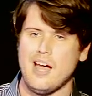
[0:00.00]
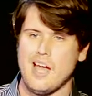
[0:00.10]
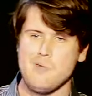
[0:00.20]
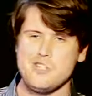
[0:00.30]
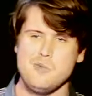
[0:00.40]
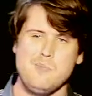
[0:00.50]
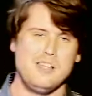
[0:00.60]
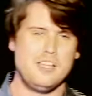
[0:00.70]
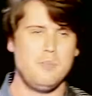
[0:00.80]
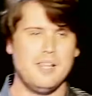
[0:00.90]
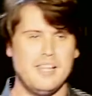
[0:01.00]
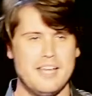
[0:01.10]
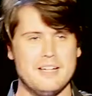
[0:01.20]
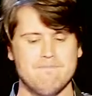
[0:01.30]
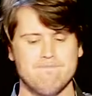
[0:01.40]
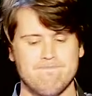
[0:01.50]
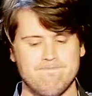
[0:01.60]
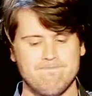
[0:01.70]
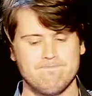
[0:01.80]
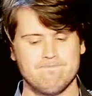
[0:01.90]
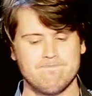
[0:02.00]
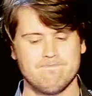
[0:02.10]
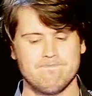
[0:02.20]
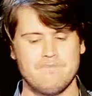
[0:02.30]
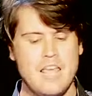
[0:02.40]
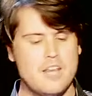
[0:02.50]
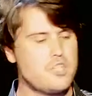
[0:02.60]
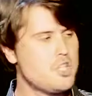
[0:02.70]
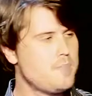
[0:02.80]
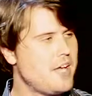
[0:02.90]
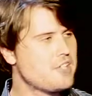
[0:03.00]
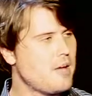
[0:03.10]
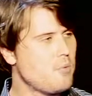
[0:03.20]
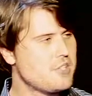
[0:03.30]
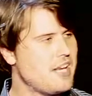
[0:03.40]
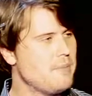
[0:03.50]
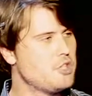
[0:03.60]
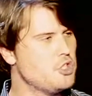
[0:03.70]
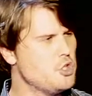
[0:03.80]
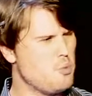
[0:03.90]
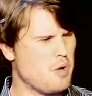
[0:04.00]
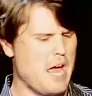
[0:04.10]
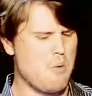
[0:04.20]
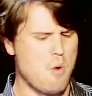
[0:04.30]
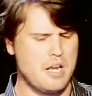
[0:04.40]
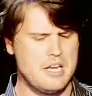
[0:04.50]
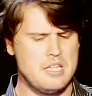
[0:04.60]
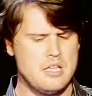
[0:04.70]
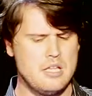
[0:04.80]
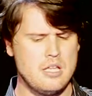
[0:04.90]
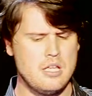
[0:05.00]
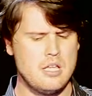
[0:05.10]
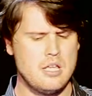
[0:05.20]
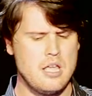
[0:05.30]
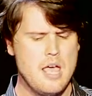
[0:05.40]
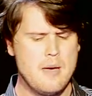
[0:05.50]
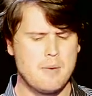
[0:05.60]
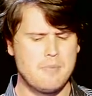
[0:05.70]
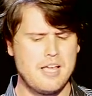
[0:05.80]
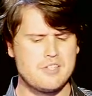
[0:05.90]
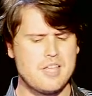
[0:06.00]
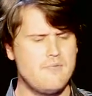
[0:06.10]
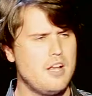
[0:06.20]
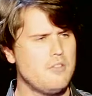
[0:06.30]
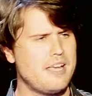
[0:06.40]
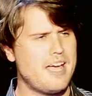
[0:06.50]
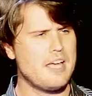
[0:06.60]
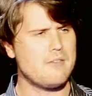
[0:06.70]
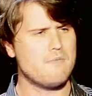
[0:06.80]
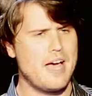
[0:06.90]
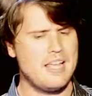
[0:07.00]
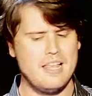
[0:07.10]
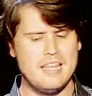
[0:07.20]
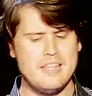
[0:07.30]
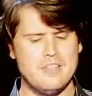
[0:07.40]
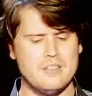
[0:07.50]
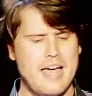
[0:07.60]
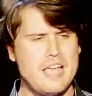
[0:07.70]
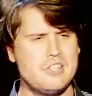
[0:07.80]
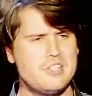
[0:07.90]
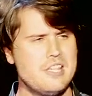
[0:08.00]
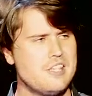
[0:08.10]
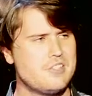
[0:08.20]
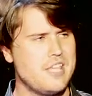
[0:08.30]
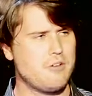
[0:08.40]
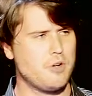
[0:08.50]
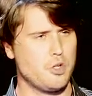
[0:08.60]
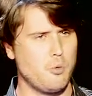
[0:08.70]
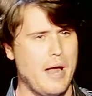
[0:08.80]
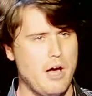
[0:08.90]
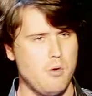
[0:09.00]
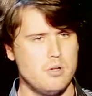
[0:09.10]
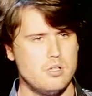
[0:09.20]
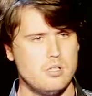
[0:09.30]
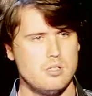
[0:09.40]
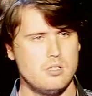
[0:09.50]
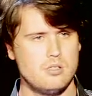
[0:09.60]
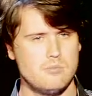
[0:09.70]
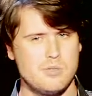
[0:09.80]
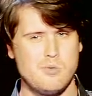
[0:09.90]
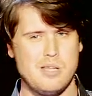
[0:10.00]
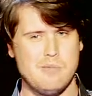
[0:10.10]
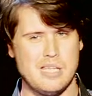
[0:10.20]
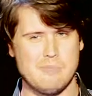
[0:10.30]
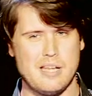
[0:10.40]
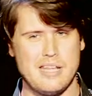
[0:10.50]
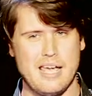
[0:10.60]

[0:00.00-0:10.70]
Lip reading: I was humiliated, not just because I wasn't able to do what I wanted, but because I felt like I had violated the last sacred ground between me and my